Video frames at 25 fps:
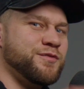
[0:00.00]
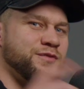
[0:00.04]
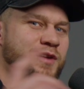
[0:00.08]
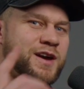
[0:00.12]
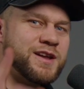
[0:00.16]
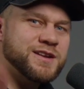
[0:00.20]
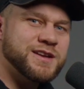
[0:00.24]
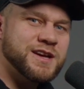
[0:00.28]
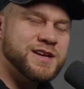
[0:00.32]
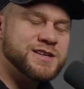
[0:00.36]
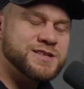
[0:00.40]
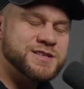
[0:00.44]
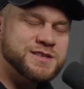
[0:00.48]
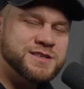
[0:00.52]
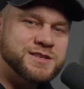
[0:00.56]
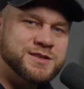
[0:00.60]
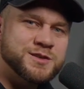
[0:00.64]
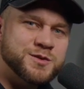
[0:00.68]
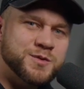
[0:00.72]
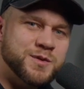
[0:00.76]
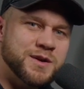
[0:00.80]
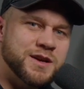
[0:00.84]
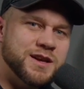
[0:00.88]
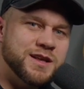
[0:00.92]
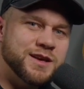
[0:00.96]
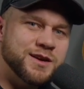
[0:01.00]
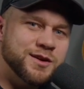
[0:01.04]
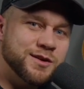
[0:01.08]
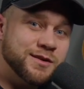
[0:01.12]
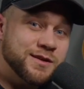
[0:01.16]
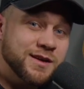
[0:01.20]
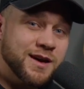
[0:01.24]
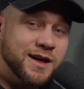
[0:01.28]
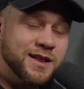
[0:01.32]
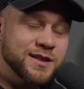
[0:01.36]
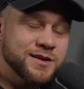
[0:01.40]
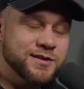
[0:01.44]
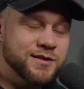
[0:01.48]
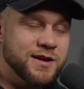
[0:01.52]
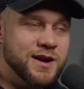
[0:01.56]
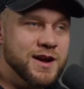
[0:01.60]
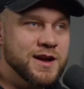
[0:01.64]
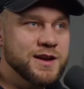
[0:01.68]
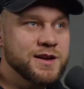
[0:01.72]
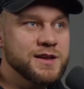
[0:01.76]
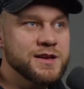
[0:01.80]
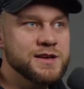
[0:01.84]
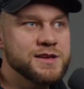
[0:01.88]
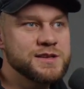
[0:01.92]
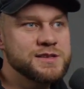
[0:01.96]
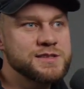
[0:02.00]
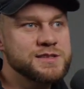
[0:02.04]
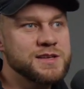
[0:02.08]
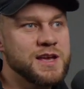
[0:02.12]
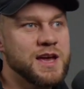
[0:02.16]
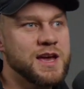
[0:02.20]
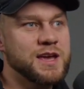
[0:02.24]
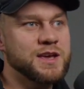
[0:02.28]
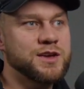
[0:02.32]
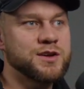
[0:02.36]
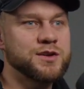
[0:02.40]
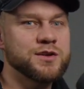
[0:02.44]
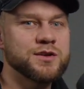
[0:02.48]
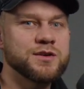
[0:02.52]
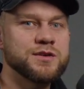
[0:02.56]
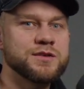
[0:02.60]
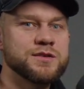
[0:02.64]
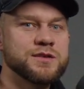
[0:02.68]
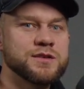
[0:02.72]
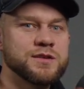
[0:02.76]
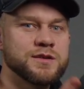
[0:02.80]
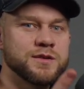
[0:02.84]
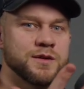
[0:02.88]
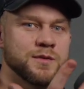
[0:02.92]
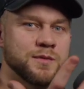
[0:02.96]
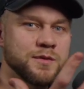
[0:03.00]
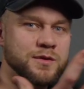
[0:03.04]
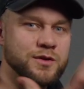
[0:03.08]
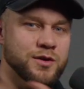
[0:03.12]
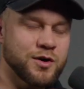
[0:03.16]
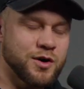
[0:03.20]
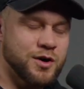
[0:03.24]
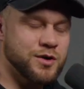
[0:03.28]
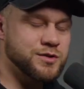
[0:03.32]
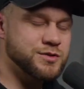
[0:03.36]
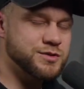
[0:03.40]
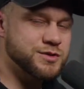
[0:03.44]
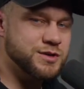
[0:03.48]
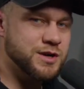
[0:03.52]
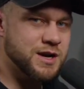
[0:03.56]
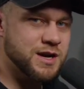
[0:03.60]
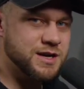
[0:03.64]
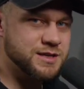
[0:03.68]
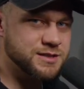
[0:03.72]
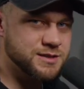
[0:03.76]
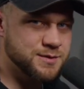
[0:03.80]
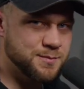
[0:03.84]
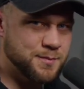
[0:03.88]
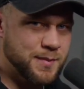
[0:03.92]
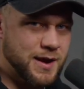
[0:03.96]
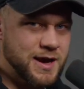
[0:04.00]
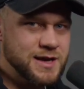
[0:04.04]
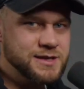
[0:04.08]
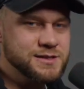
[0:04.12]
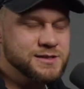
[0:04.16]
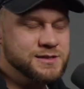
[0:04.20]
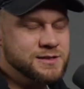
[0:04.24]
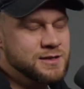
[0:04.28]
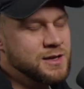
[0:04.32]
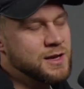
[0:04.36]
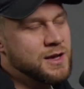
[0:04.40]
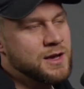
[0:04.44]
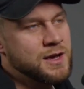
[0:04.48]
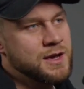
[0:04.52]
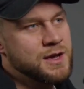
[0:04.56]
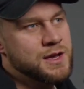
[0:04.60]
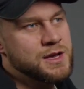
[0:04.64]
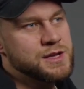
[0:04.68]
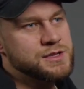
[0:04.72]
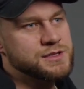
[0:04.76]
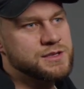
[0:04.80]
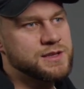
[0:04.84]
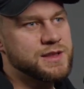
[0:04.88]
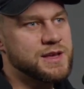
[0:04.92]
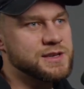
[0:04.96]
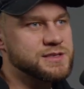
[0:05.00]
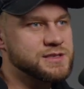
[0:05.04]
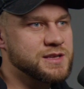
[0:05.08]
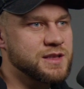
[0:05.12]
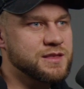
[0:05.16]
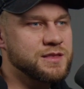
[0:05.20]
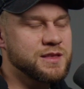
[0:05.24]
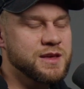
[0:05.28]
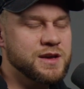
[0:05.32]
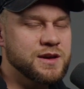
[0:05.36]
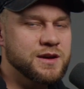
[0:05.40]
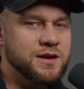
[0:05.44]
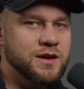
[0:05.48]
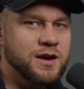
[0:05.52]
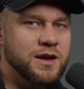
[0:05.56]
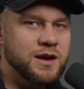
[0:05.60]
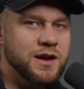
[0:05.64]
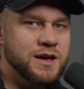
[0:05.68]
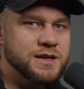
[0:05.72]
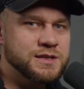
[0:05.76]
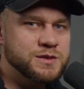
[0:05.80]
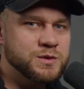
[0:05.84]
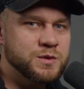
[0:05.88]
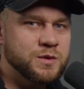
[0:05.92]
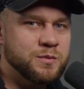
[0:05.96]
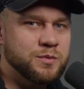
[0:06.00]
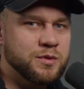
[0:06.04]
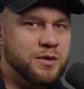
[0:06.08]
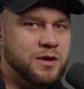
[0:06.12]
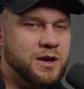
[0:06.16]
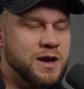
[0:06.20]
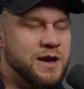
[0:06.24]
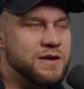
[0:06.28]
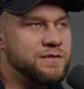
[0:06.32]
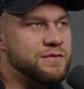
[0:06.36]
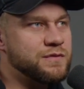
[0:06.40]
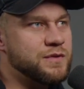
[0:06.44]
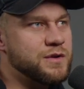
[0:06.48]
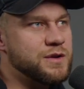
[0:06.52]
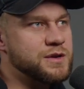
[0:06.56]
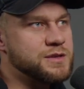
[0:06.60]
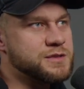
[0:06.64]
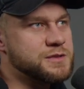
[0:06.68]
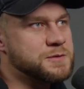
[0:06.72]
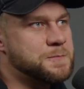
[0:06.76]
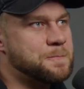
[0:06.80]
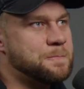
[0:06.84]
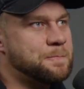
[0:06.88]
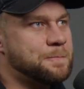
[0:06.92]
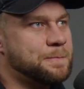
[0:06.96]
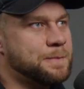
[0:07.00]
foundation to any good color grade is a good contrast base. So that's the thing I like to apply first.